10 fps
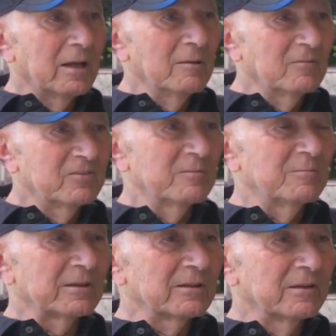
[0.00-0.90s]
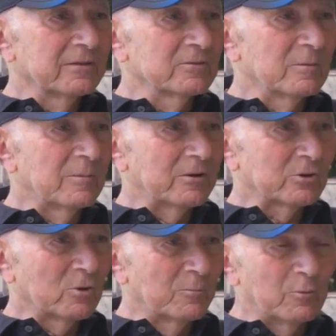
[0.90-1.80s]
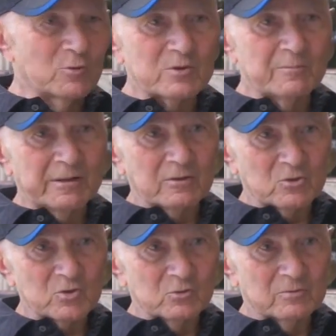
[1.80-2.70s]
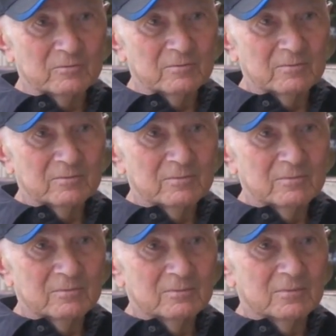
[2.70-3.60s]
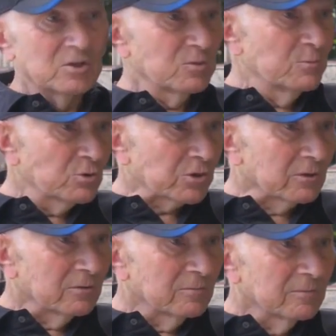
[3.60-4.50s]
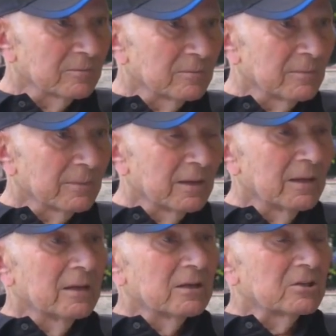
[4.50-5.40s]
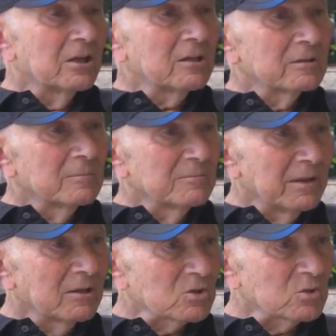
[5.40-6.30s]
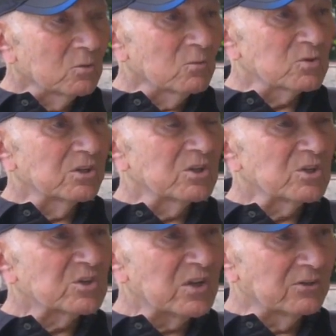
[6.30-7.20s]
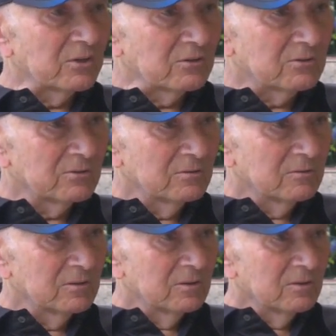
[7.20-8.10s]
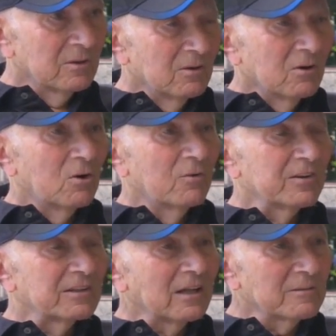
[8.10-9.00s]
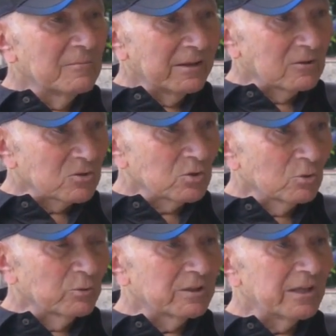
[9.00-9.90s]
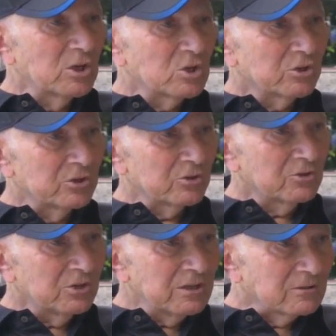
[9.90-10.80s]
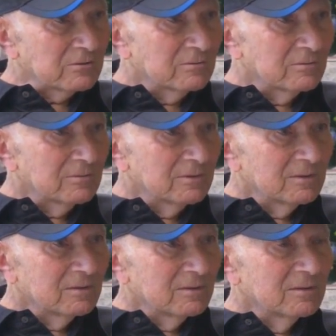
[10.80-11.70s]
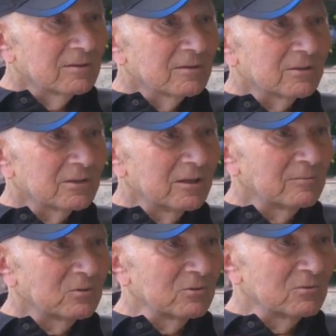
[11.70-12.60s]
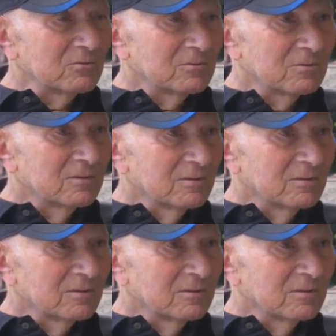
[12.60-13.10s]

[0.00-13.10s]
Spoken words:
Everybody heard about the composer Mendelssohn. His music. That Mendelssohn was a descendant of another Mendelssohn who at age 13 came to